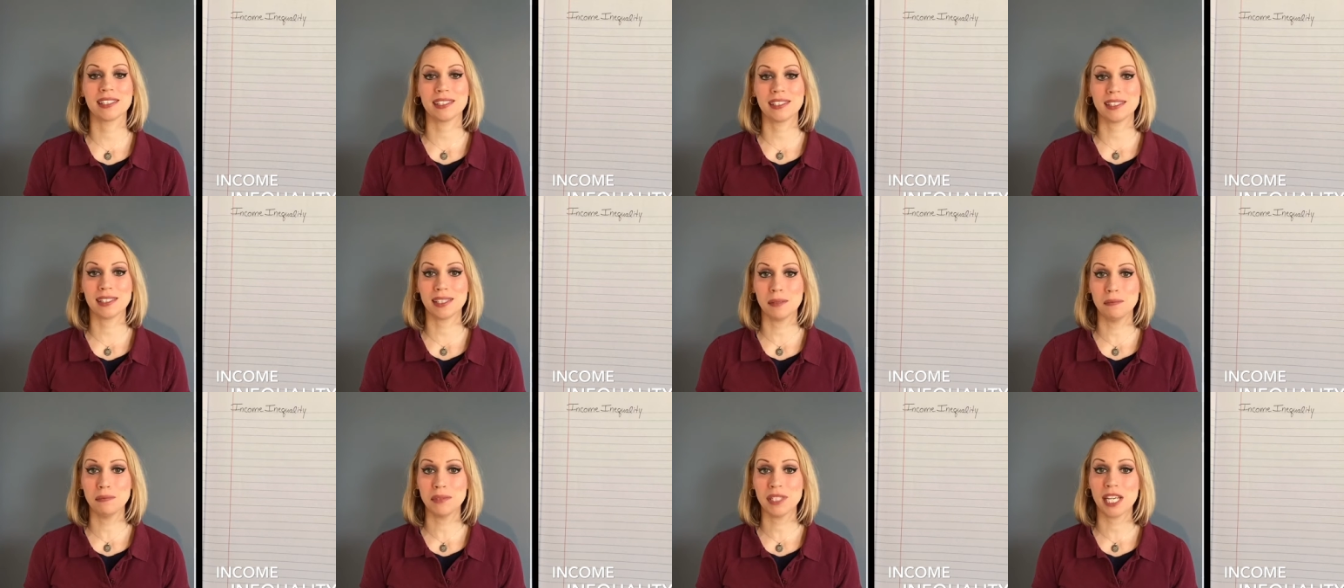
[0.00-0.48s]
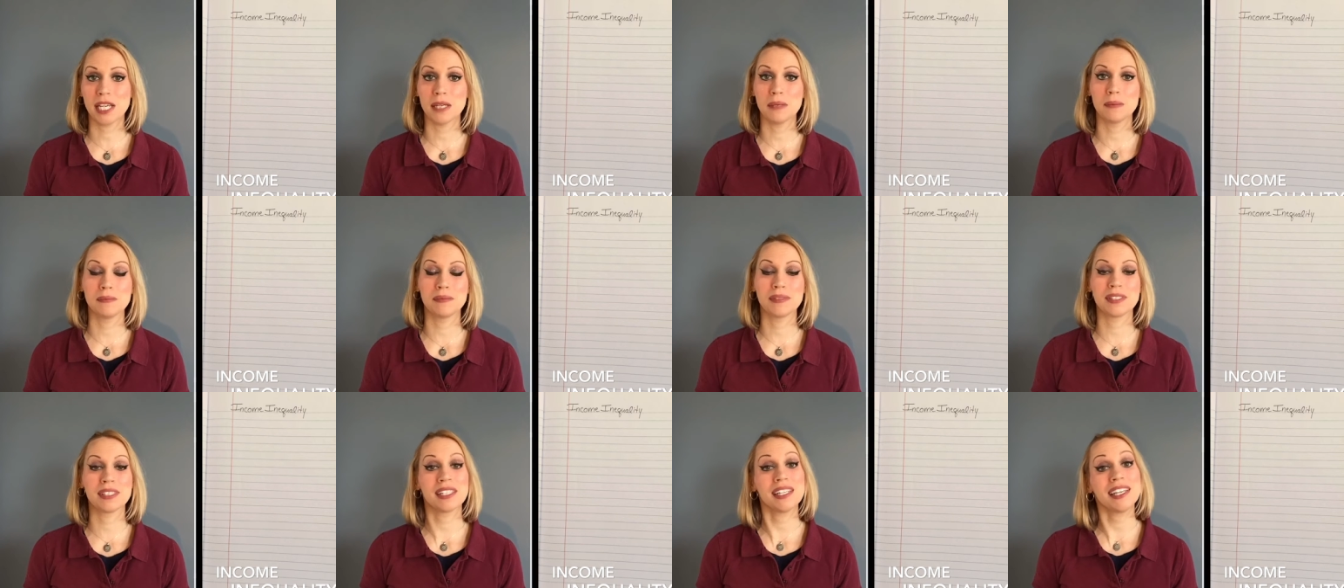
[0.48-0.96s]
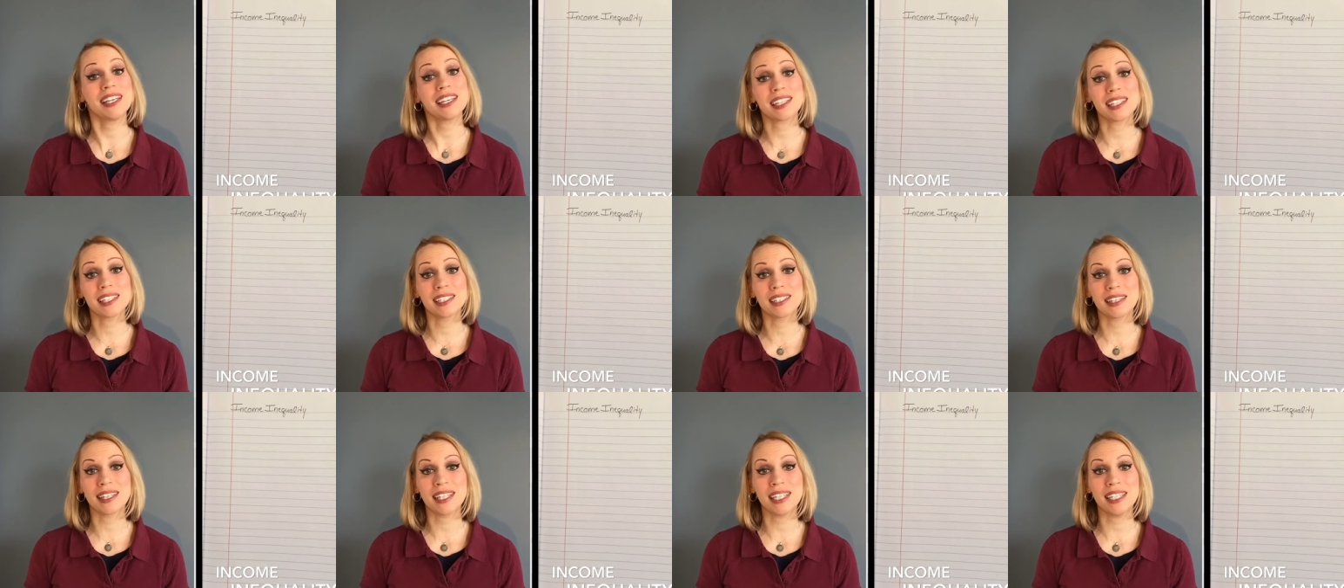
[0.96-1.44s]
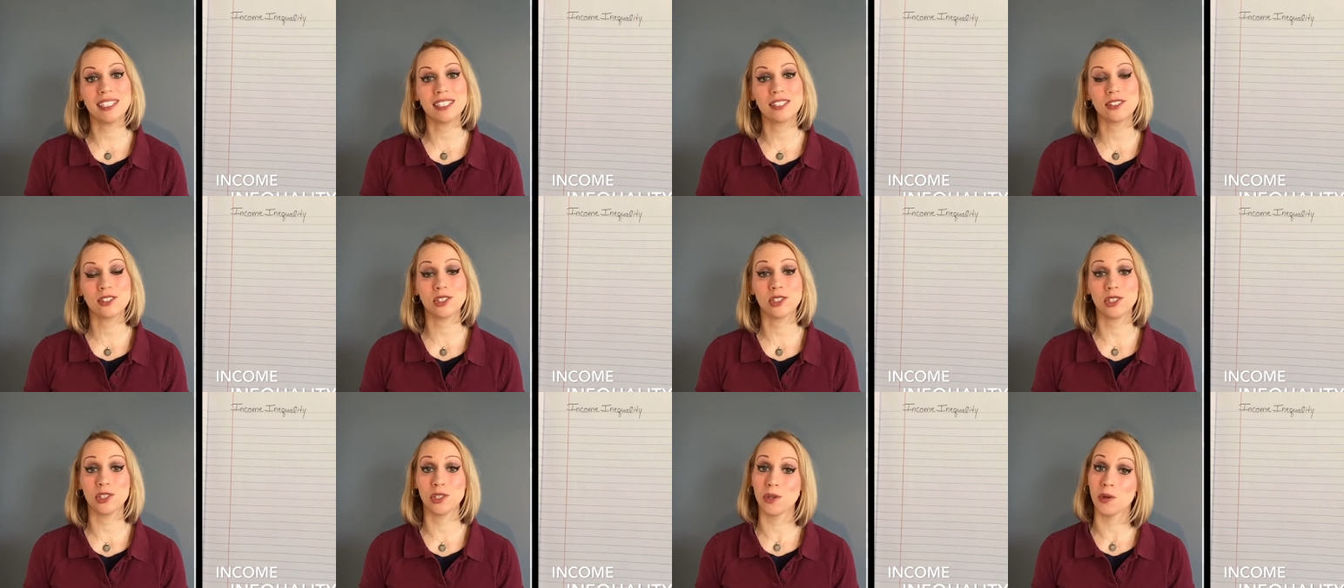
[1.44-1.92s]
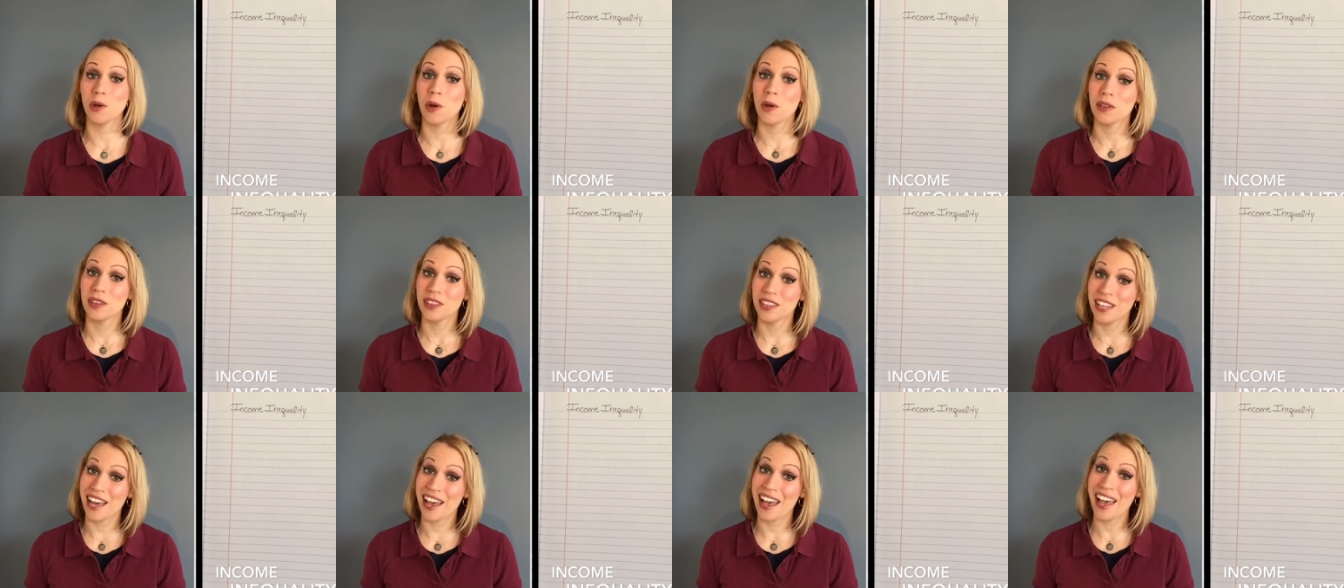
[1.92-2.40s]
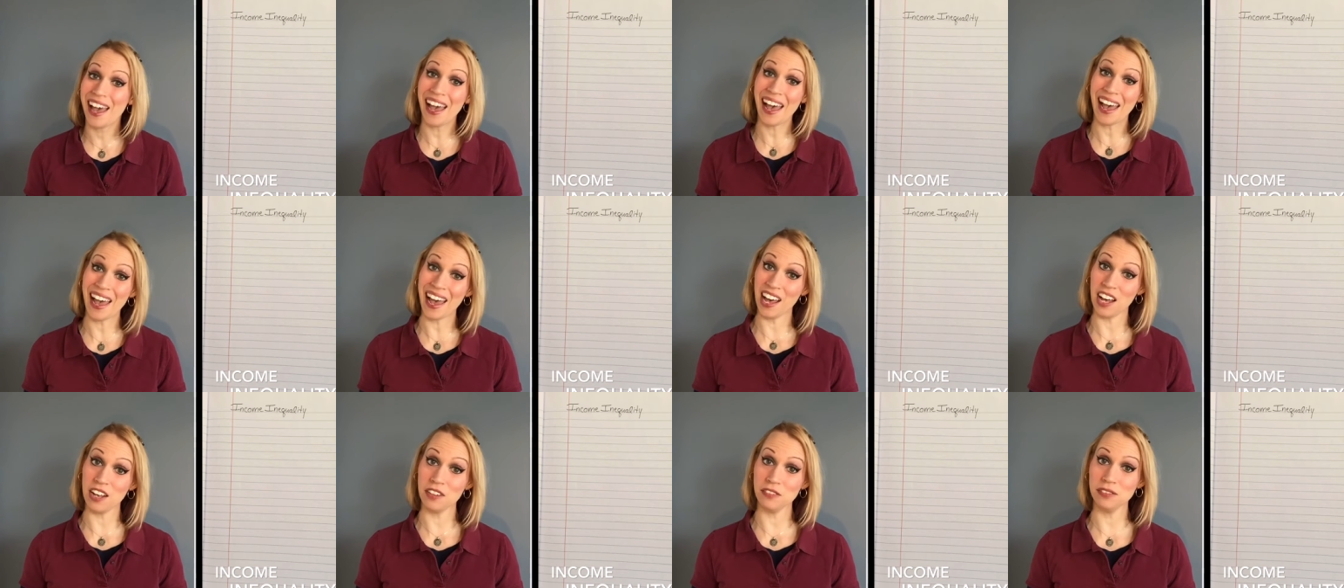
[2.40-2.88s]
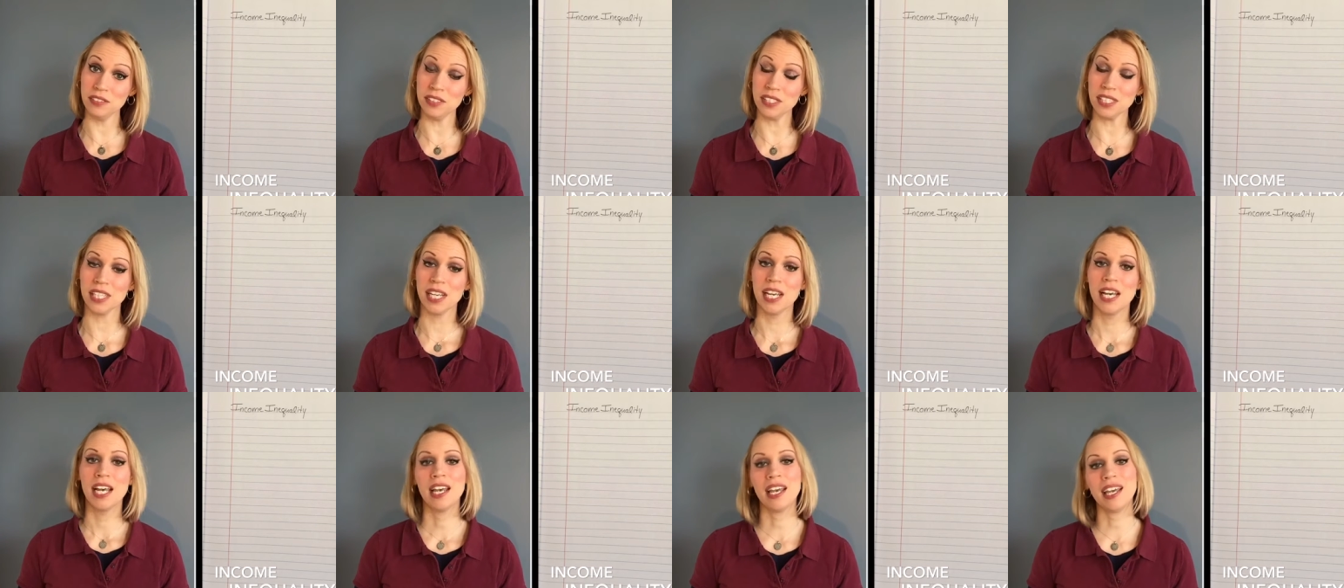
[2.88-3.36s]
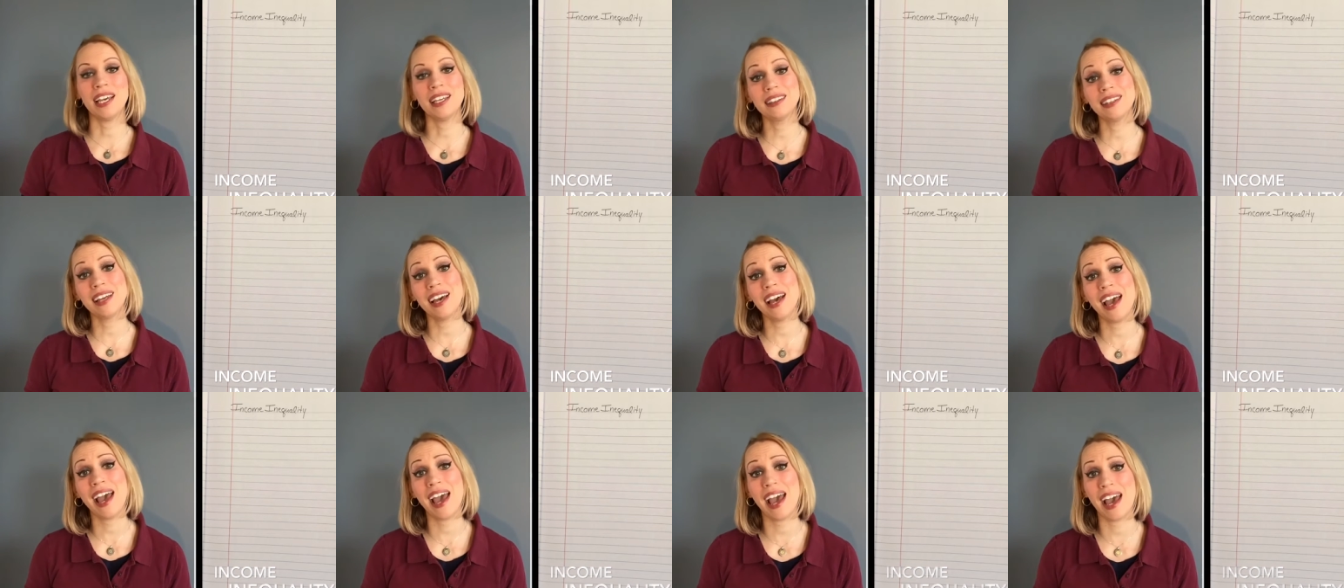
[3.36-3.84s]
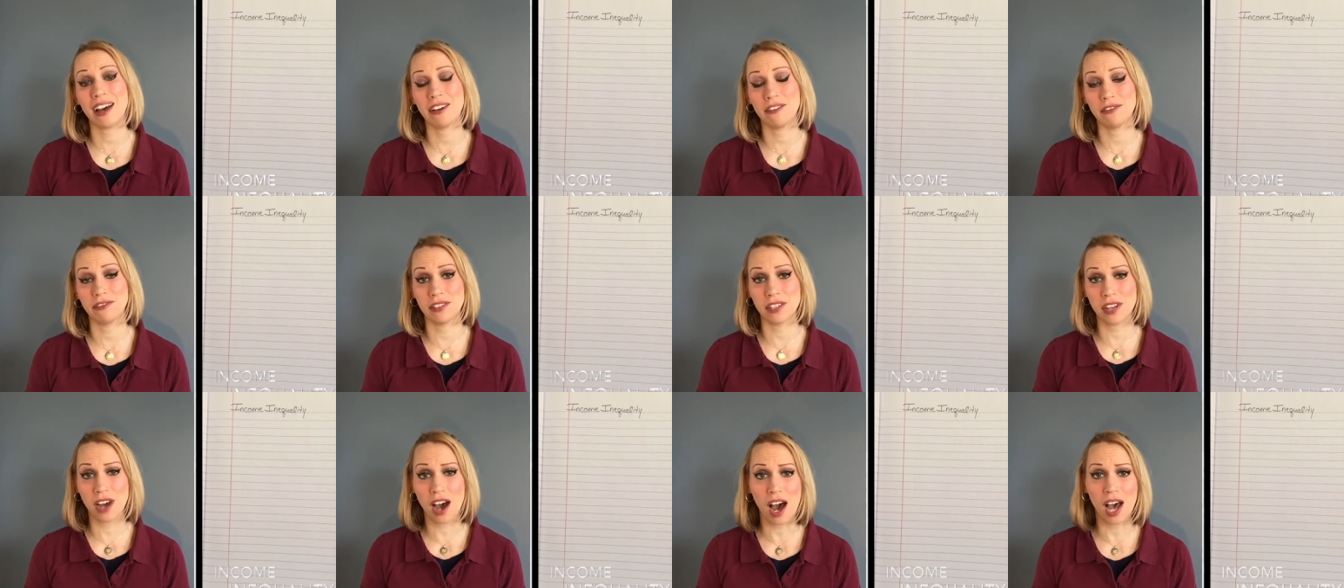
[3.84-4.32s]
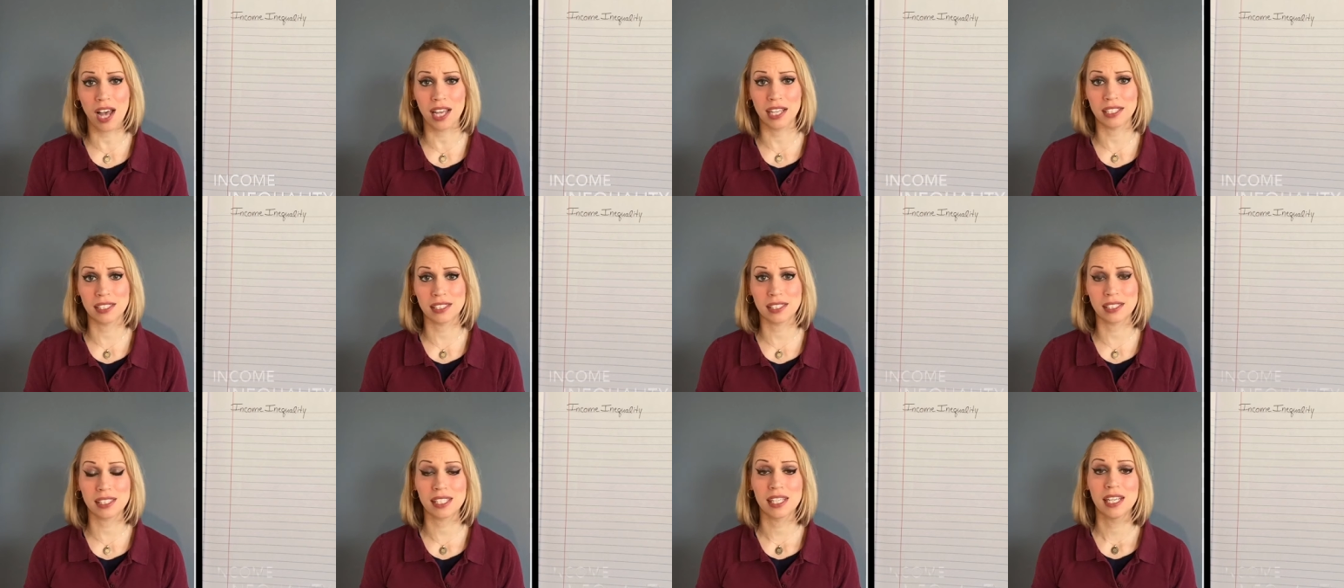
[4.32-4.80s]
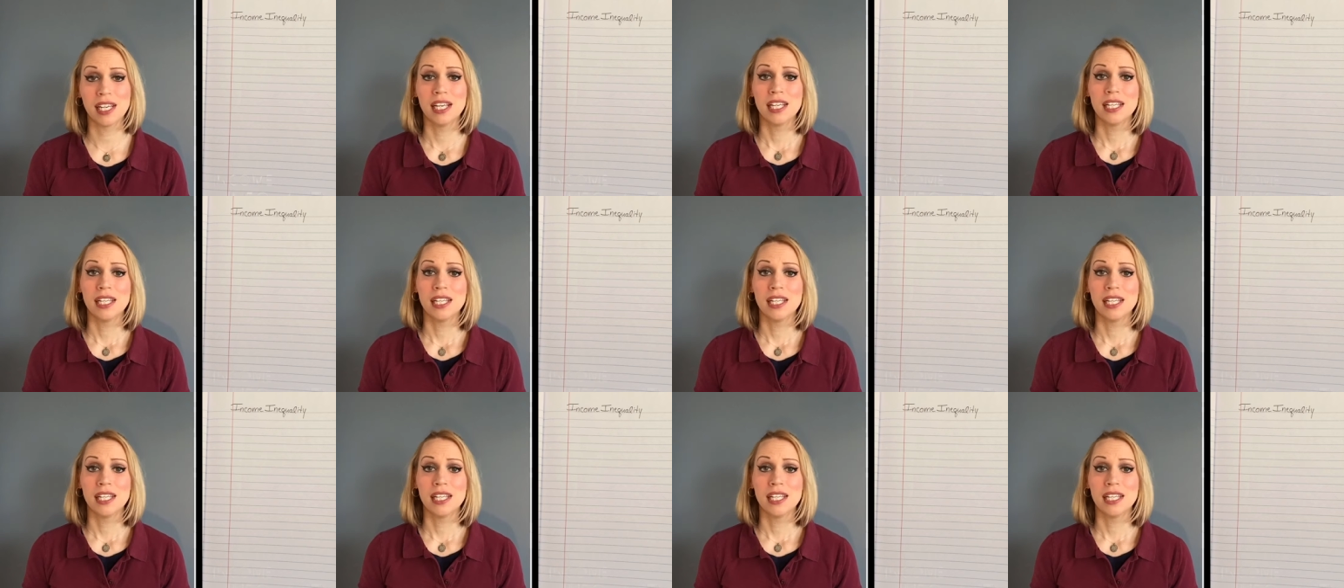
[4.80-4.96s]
sometimes it can lead to the haves and the have-nots.